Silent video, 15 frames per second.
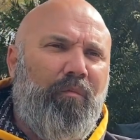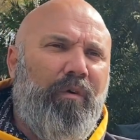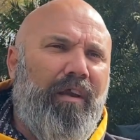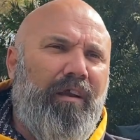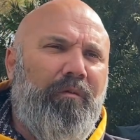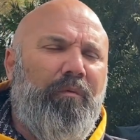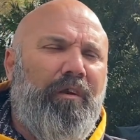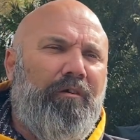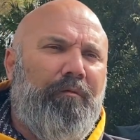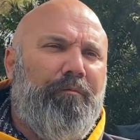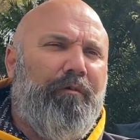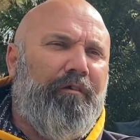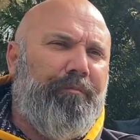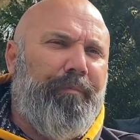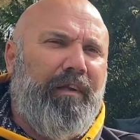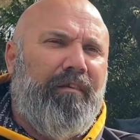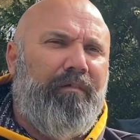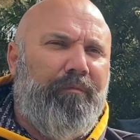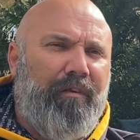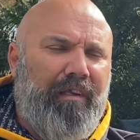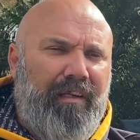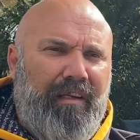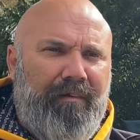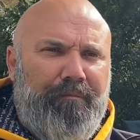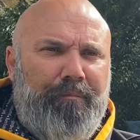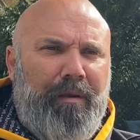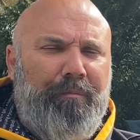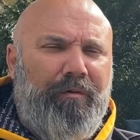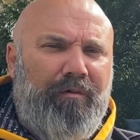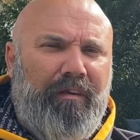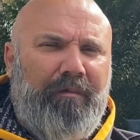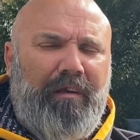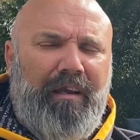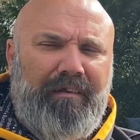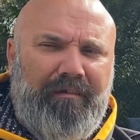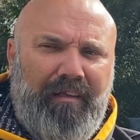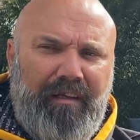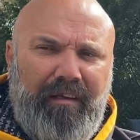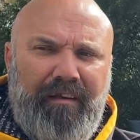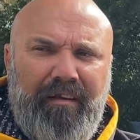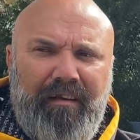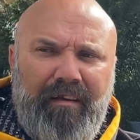where we could people could actually